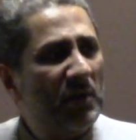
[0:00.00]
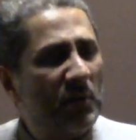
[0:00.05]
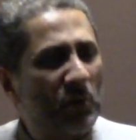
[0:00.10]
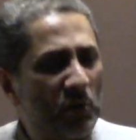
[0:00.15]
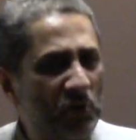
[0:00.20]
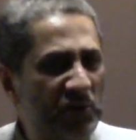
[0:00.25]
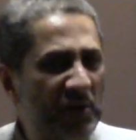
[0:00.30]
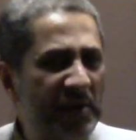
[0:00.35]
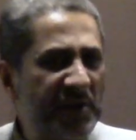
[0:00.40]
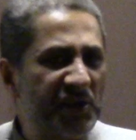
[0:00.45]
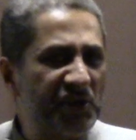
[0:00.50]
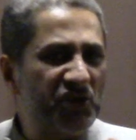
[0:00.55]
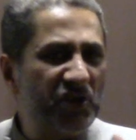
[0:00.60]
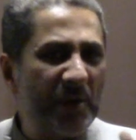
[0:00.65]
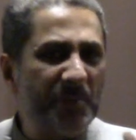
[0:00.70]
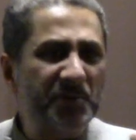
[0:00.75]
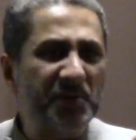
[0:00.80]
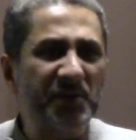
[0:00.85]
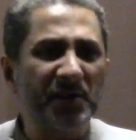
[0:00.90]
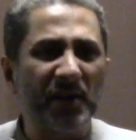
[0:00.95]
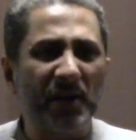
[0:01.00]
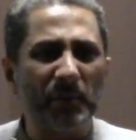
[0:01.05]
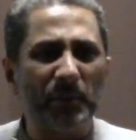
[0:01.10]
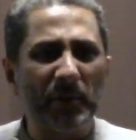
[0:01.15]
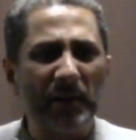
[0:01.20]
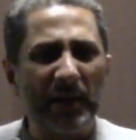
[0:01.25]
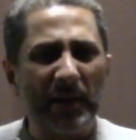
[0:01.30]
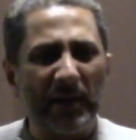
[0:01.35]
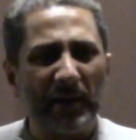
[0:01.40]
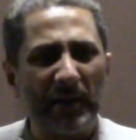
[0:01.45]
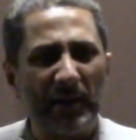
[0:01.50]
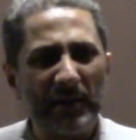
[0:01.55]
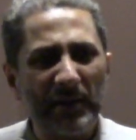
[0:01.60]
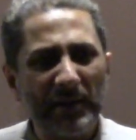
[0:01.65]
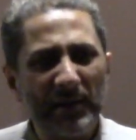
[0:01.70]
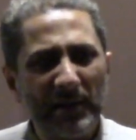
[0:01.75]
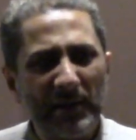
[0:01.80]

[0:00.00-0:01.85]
Hussein is trapped in Karbala.